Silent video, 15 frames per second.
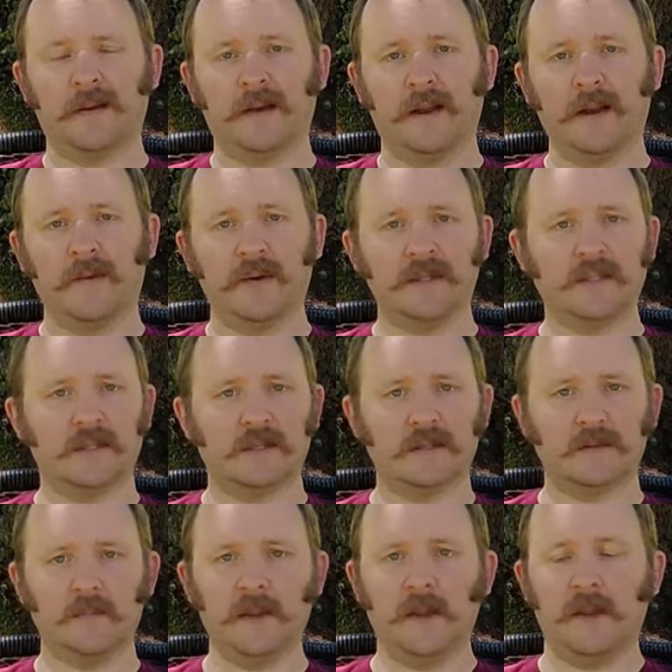Anyways, this
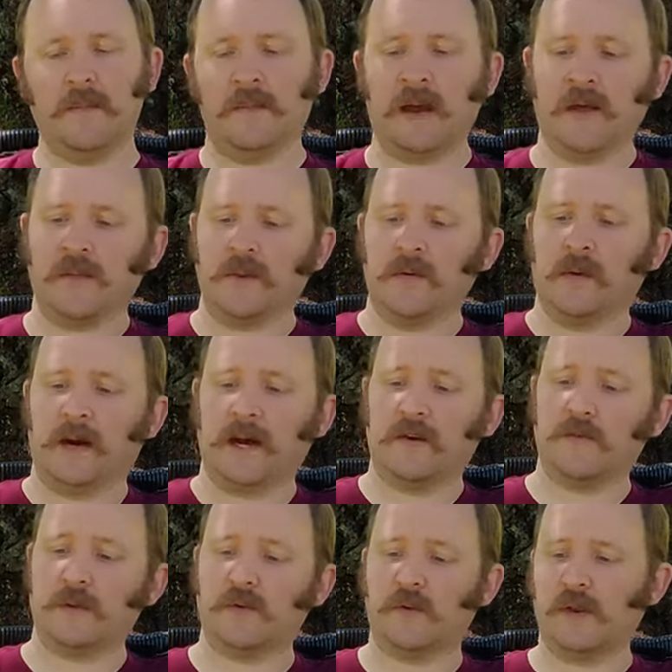is me, Matthew. I
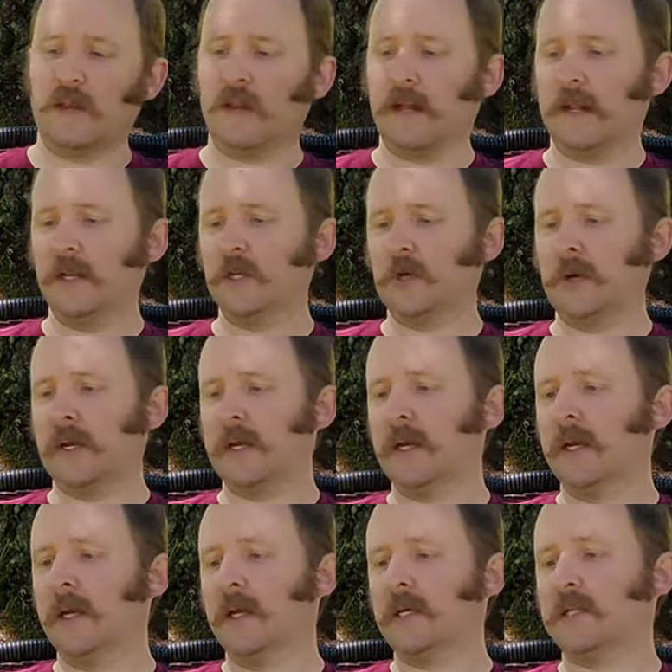have been drinking and enjoying
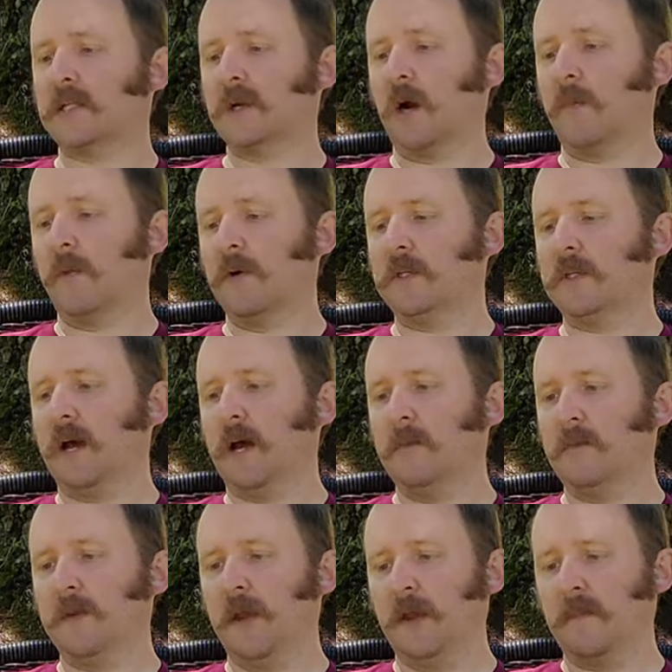Starburst
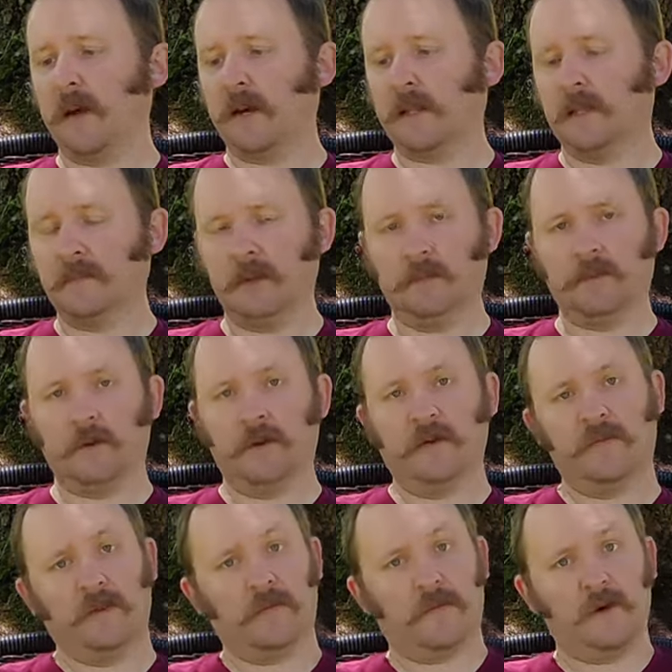IPA by Ecliptic Brewing
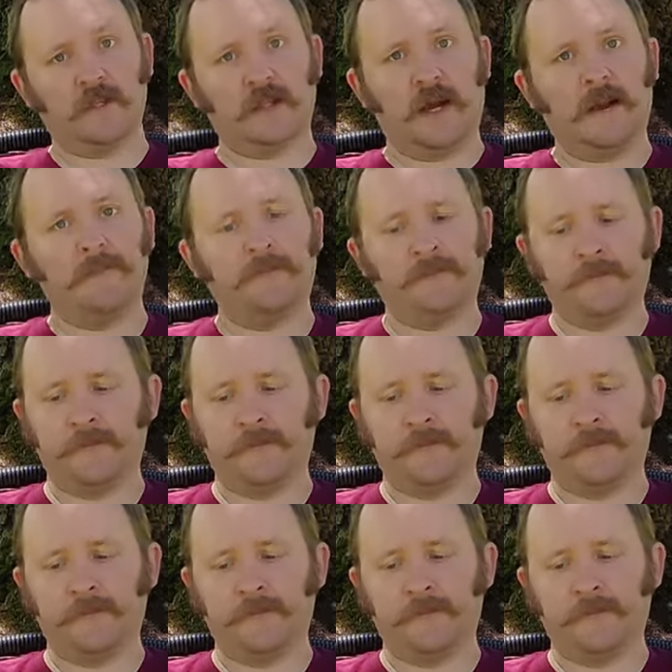for the first time.